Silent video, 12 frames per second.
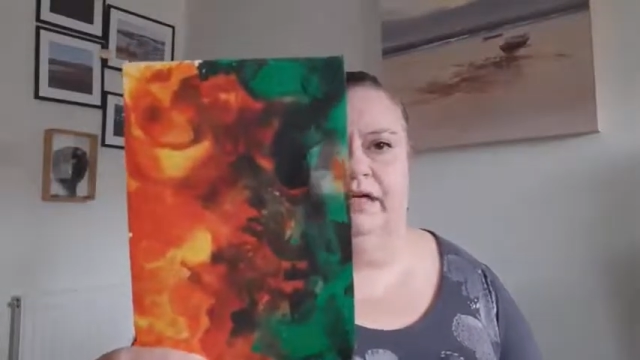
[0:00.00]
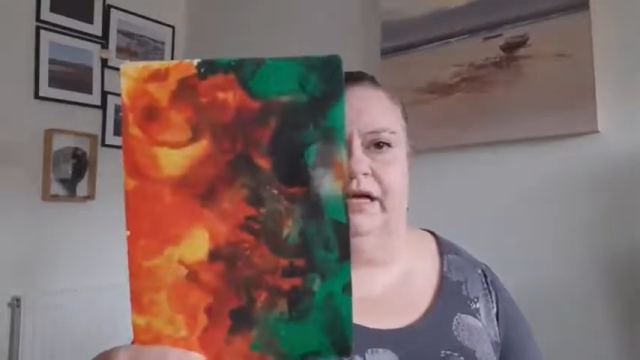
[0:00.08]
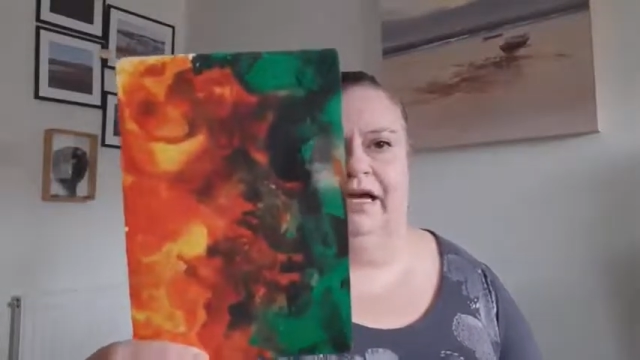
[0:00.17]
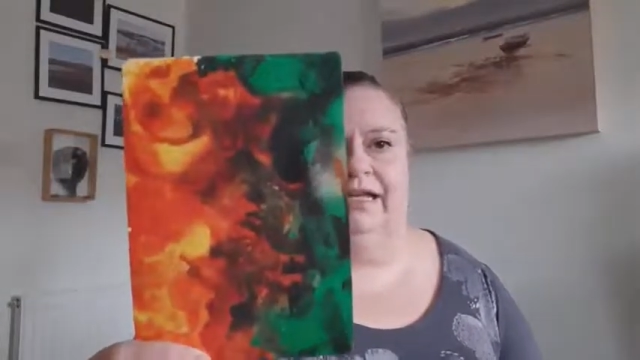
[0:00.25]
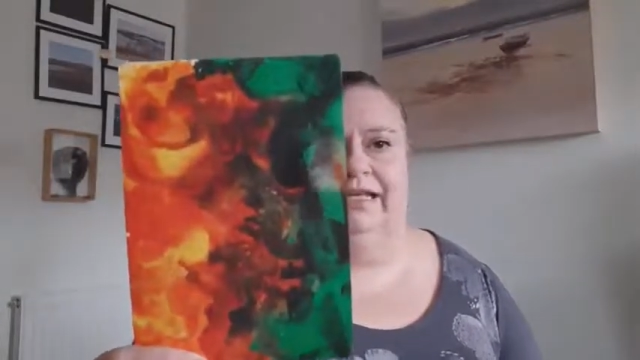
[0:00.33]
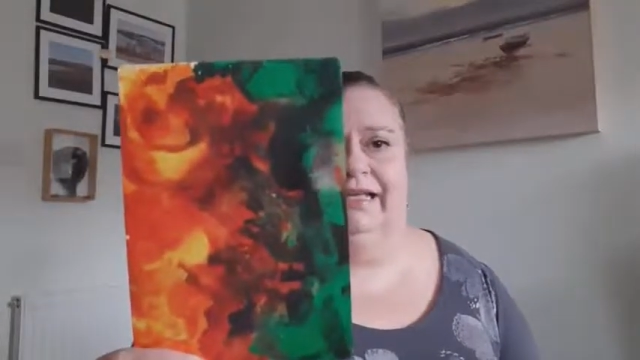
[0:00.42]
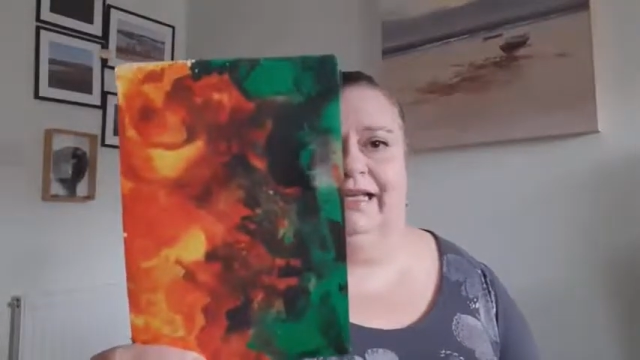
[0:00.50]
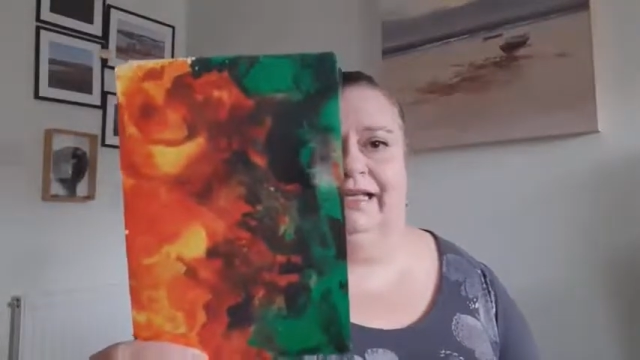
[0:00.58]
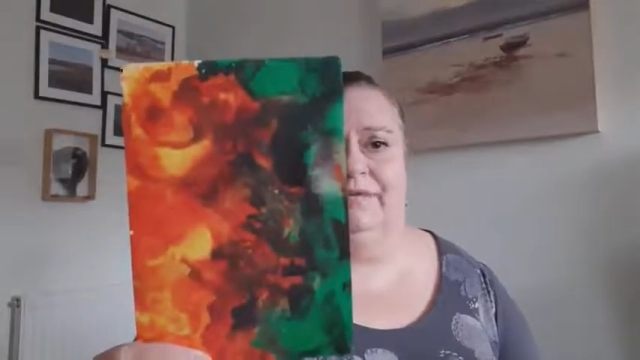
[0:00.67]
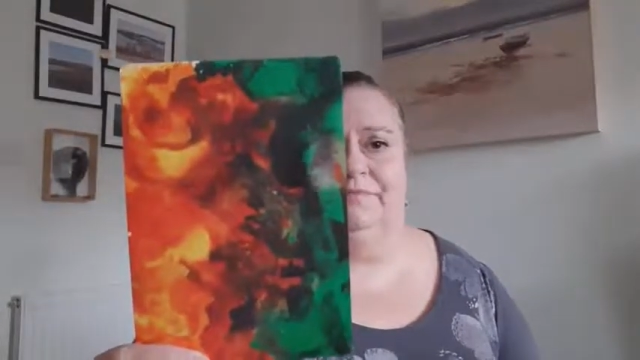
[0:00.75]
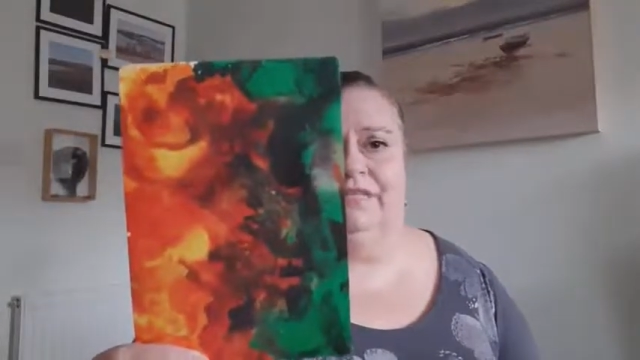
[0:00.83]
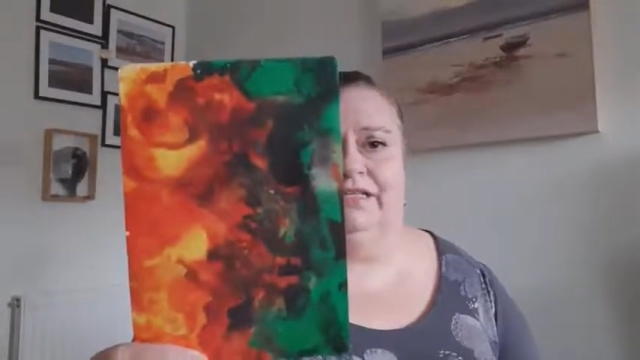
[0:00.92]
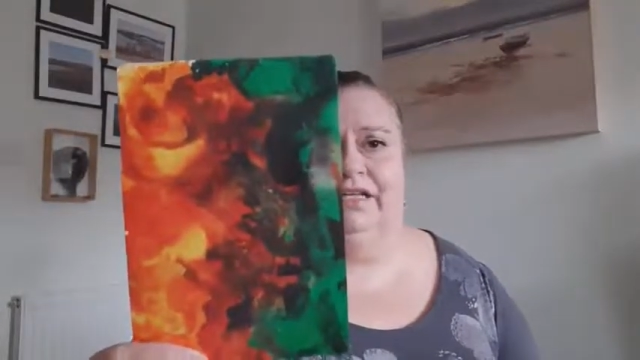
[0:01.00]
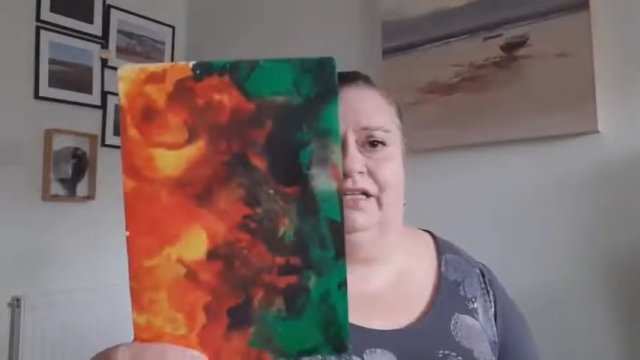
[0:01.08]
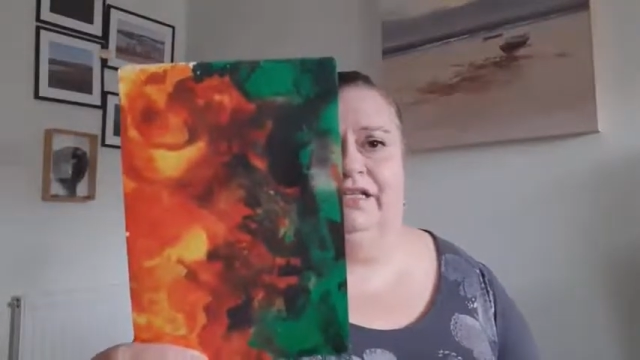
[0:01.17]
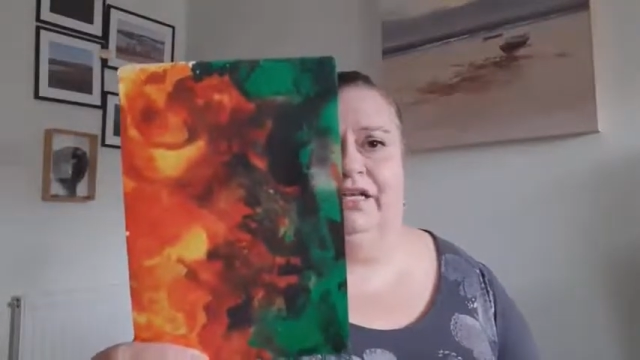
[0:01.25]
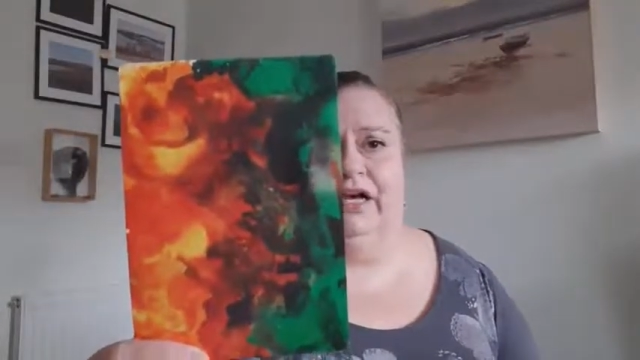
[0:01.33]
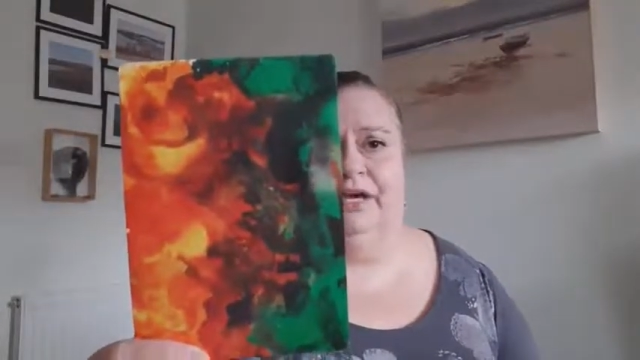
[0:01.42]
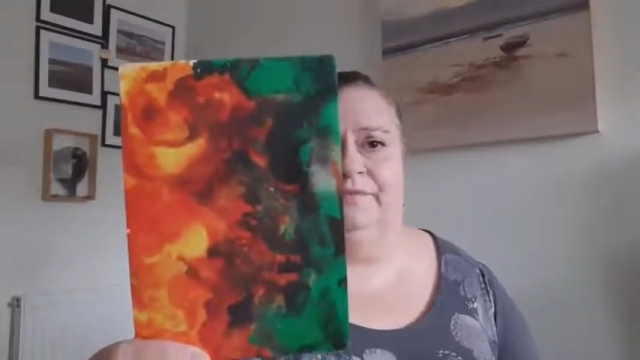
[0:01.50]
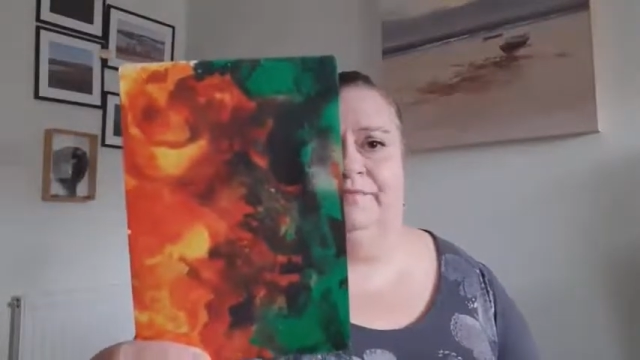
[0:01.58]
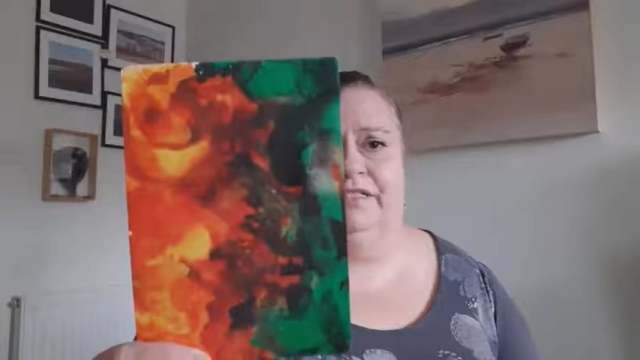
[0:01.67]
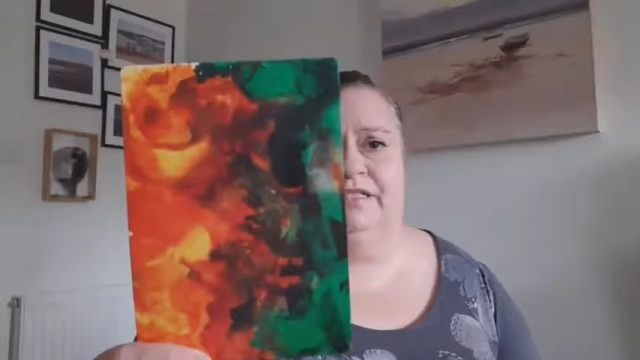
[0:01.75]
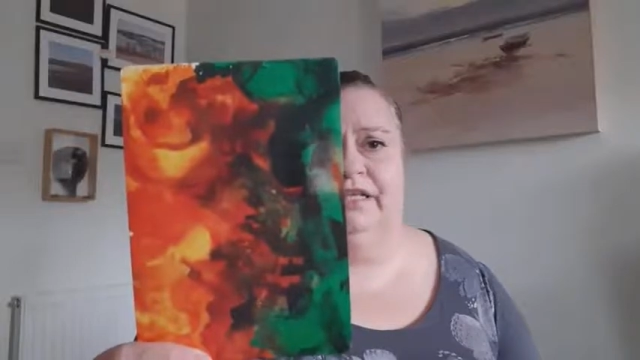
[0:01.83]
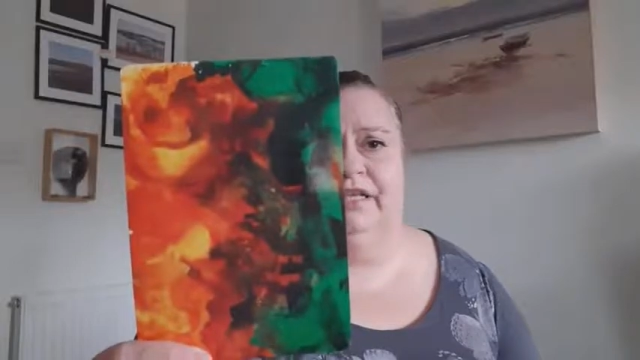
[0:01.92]
And again, I'm seeing
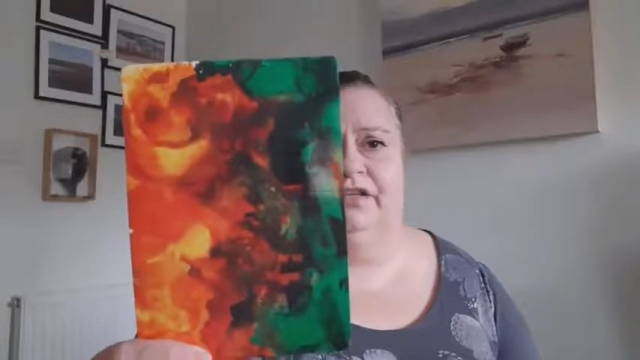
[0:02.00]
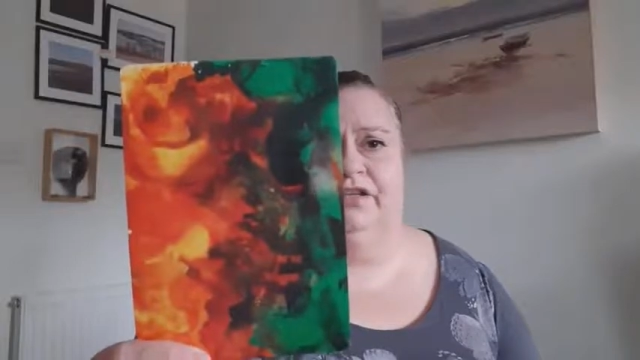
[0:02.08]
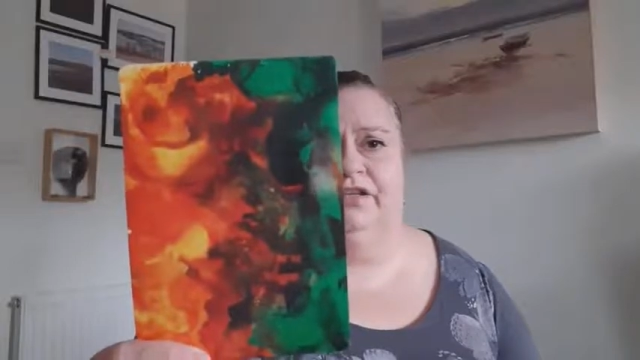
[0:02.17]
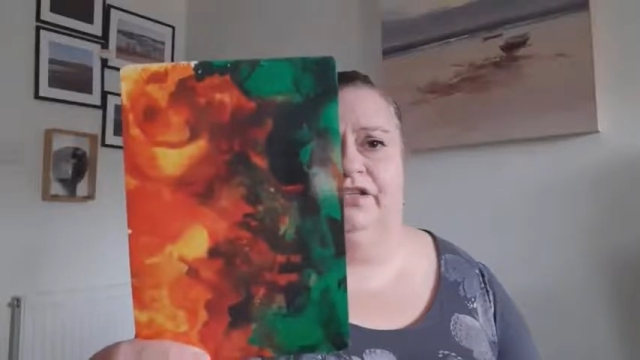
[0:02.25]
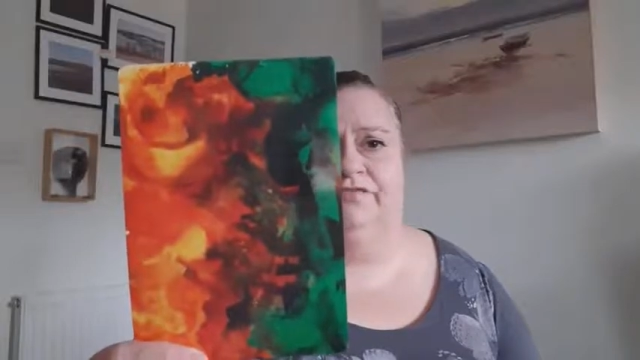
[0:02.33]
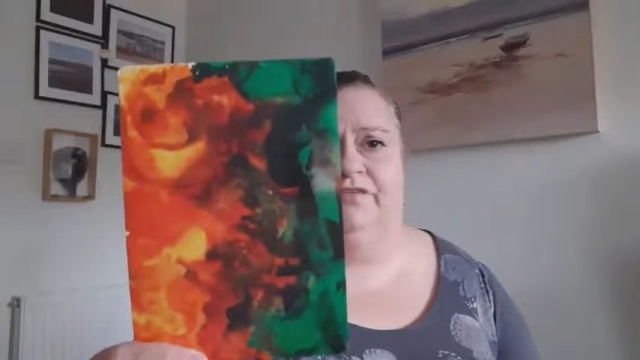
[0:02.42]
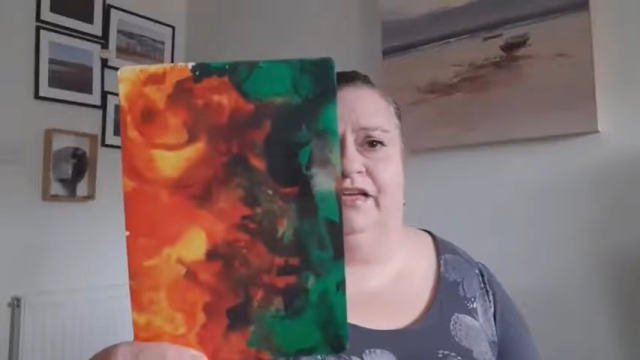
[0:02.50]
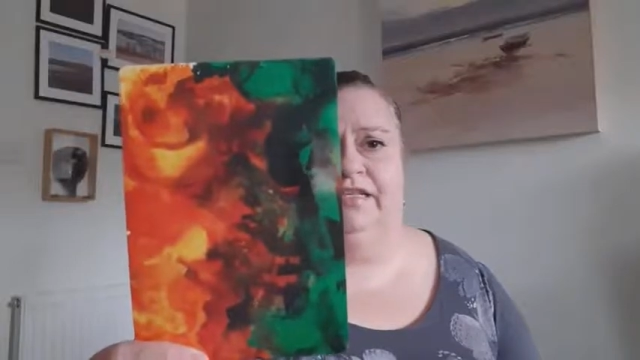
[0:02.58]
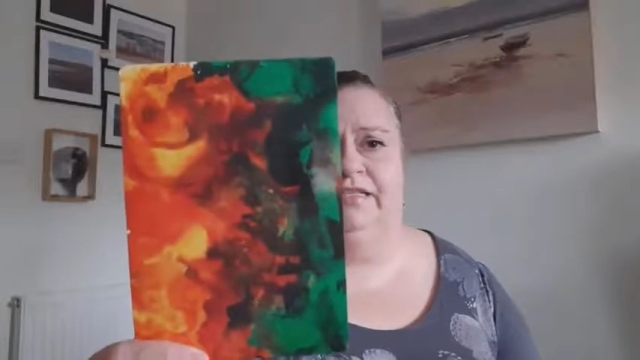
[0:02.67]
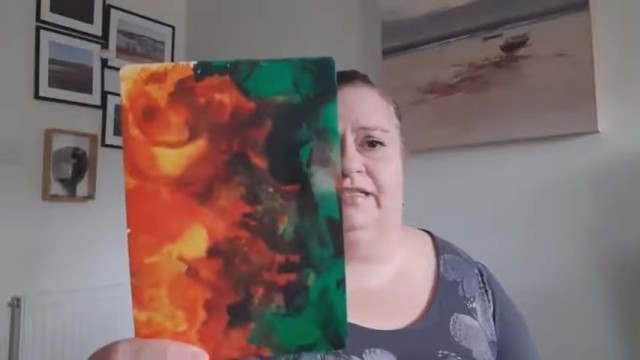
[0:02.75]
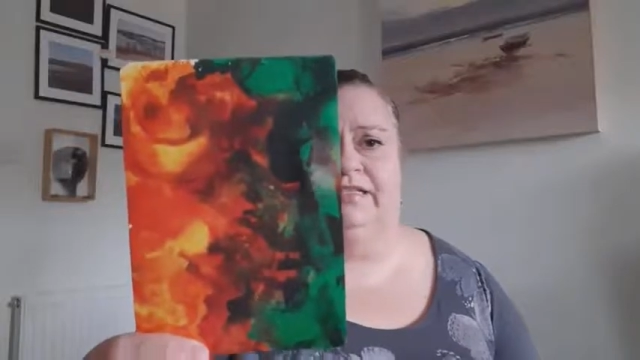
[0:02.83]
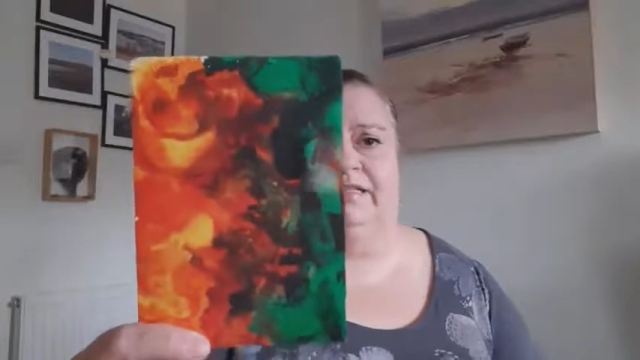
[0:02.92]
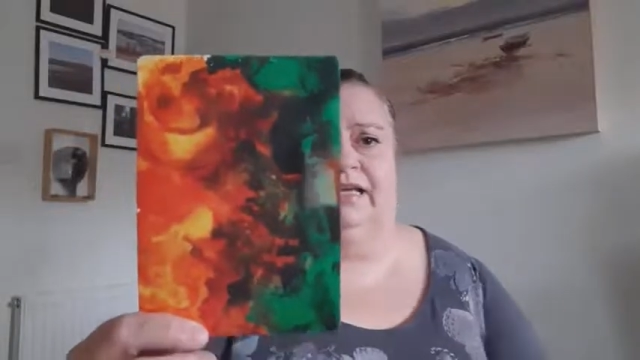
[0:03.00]
those faces.